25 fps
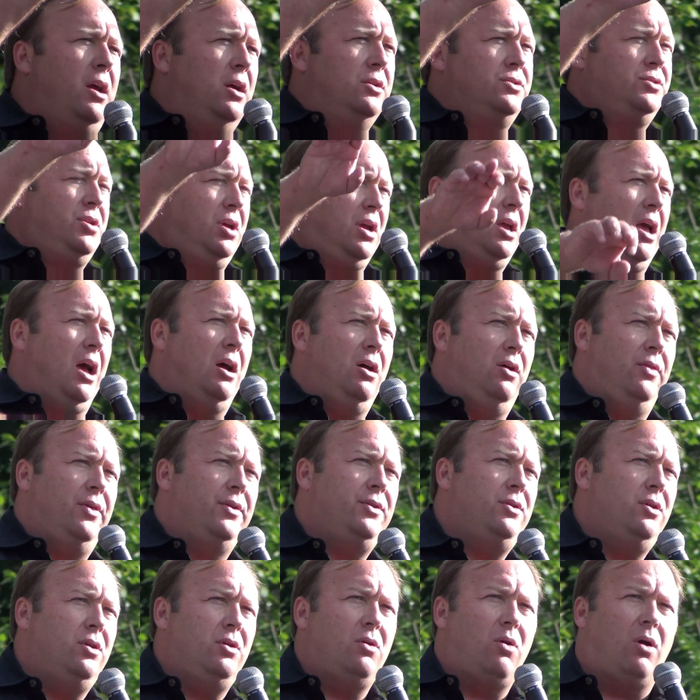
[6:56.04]
years ago,
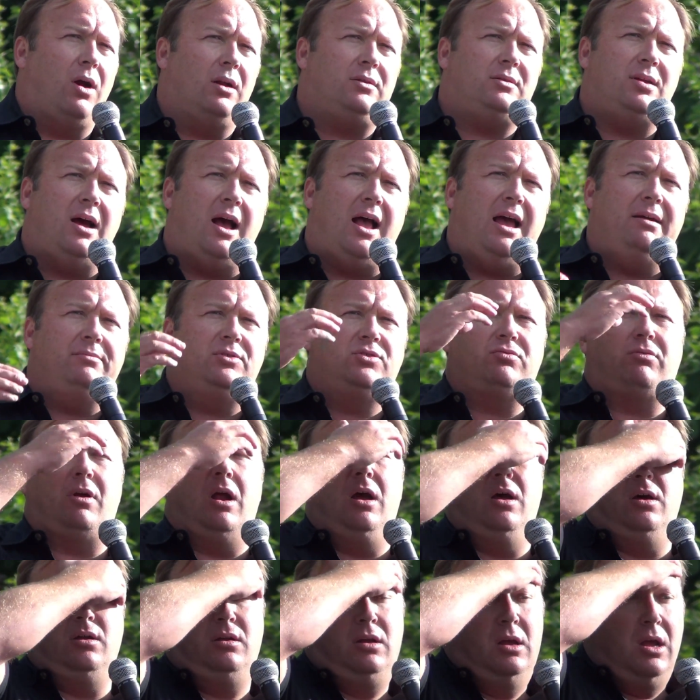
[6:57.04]
the New York Times
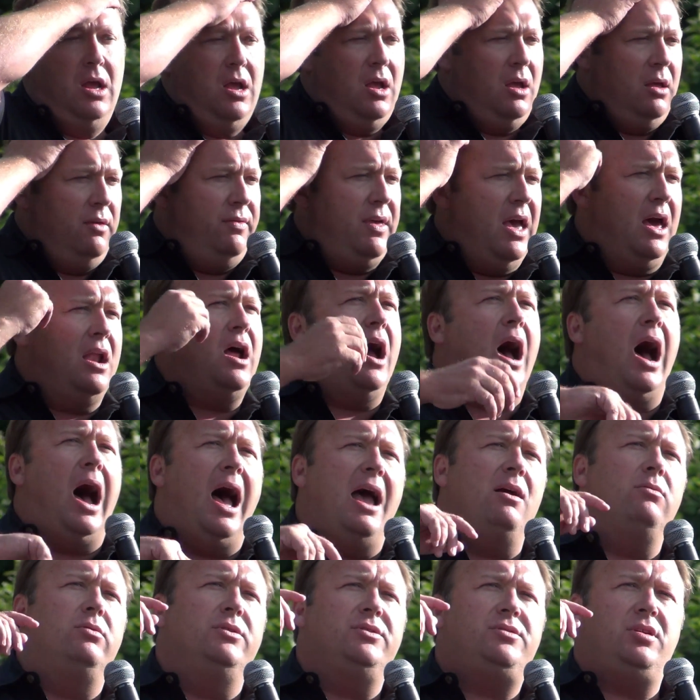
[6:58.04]
wrote that
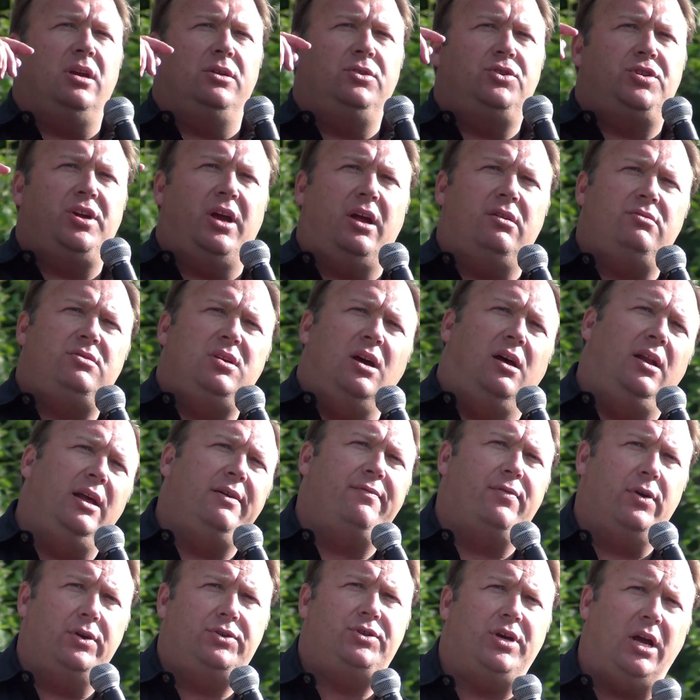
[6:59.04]
I was in Chantilly,
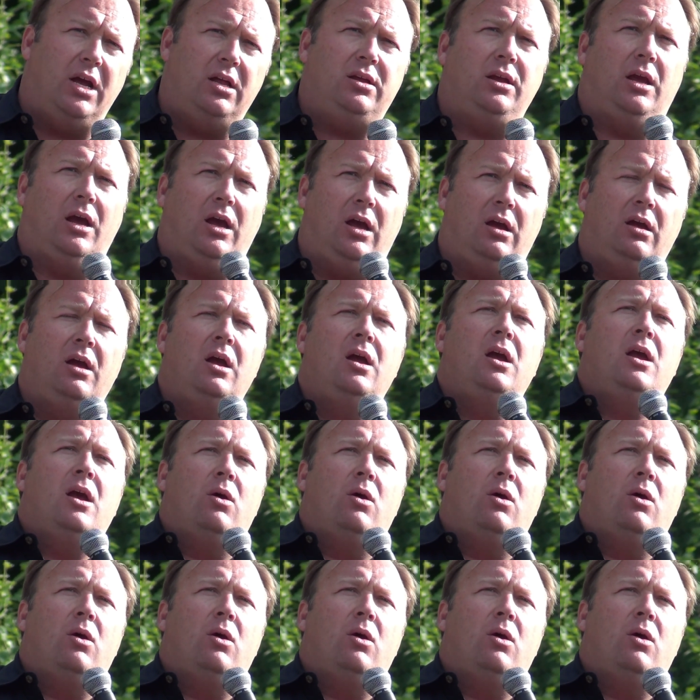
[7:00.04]
Virginia,